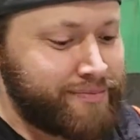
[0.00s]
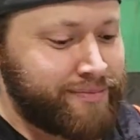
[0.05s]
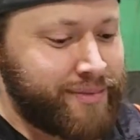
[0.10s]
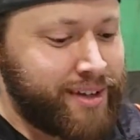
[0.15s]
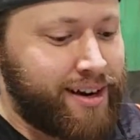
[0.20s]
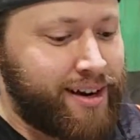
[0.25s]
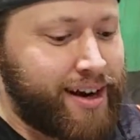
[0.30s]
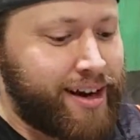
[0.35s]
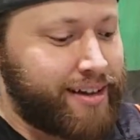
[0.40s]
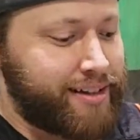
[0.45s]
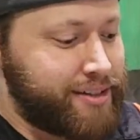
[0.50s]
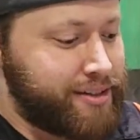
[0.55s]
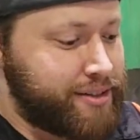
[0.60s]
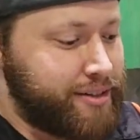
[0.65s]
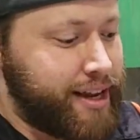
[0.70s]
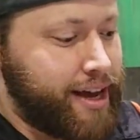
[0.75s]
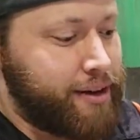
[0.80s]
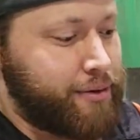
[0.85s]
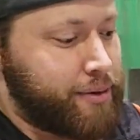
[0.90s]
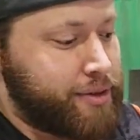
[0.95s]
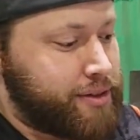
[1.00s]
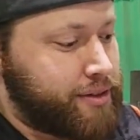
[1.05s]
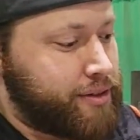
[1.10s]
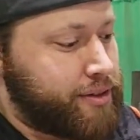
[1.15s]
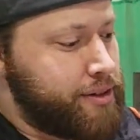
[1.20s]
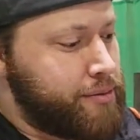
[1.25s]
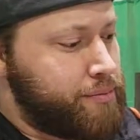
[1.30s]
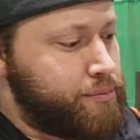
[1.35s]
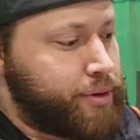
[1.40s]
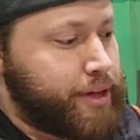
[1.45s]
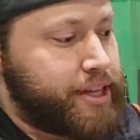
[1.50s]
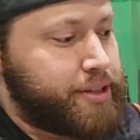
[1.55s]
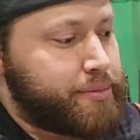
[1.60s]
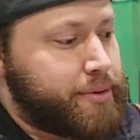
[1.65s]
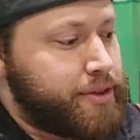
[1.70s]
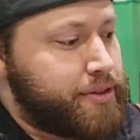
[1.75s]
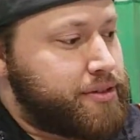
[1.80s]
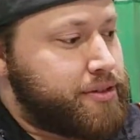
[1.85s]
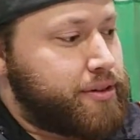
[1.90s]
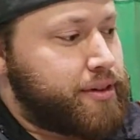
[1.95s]
All right, so now with a good
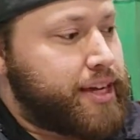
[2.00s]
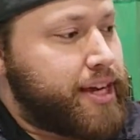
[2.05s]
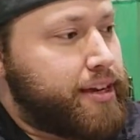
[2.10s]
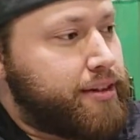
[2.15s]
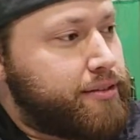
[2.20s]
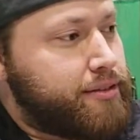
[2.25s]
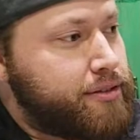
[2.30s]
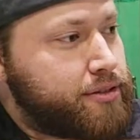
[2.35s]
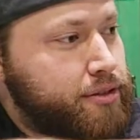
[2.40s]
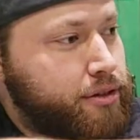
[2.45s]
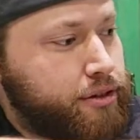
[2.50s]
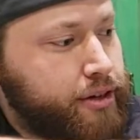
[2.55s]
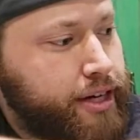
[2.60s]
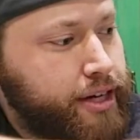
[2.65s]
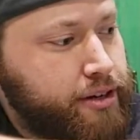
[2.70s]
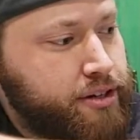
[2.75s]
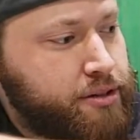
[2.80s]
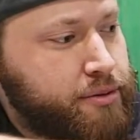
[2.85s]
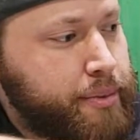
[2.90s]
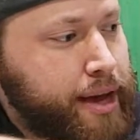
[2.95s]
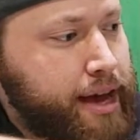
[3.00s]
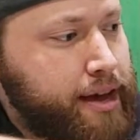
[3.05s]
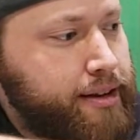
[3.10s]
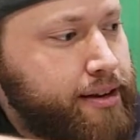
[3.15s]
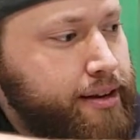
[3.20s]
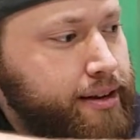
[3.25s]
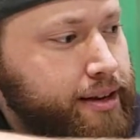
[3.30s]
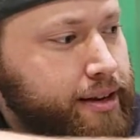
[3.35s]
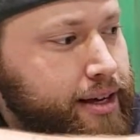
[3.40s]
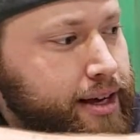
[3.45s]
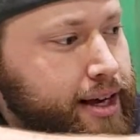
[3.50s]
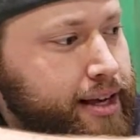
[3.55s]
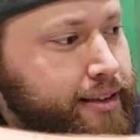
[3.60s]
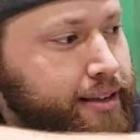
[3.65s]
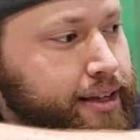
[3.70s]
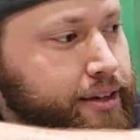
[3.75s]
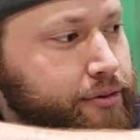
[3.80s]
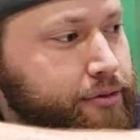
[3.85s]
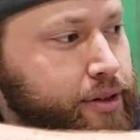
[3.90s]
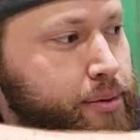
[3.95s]
placement, so again, so here's bad, and
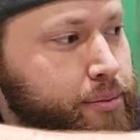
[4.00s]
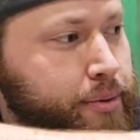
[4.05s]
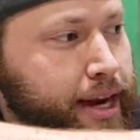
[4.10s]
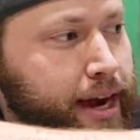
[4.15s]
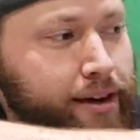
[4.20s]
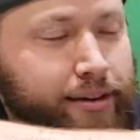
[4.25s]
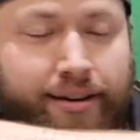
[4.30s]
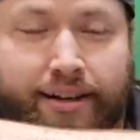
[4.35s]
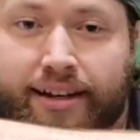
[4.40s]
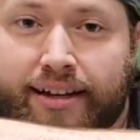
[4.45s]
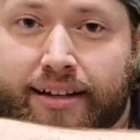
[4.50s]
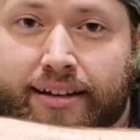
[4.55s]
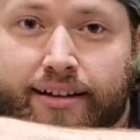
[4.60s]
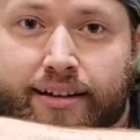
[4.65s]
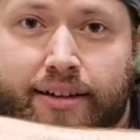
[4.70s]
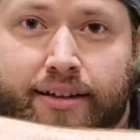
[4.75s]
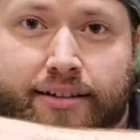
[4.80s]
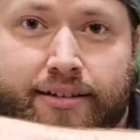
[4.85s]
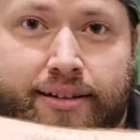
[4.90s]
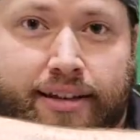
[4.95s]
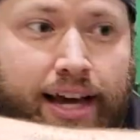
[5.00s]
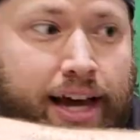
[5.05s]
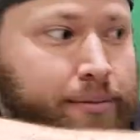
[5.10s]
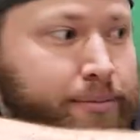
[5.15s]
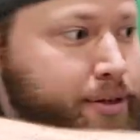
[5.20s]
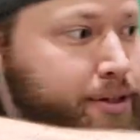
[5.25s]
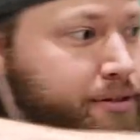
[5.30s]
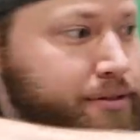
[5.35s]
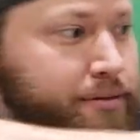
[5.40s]
then you flip it out. See how much